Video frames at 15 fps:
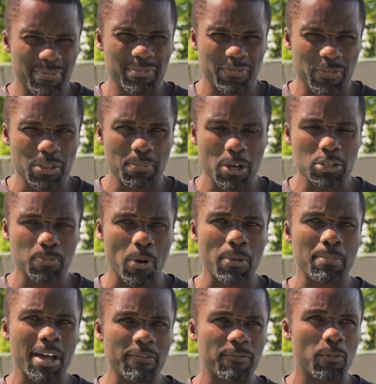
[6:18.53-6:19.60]
for the most part,
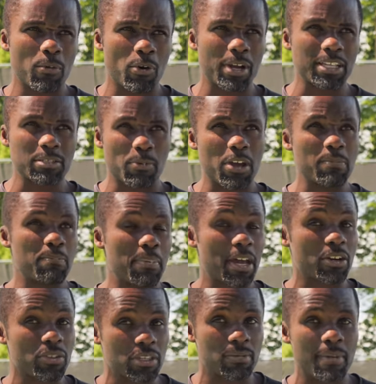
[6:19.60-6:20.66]
my forehand's probably
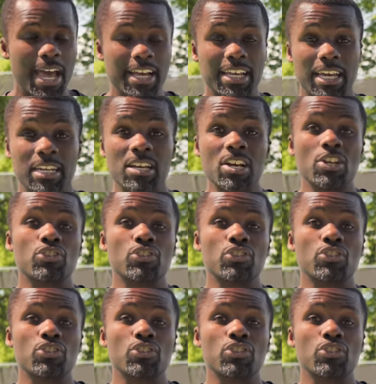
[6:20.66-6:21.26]
better than the backhand.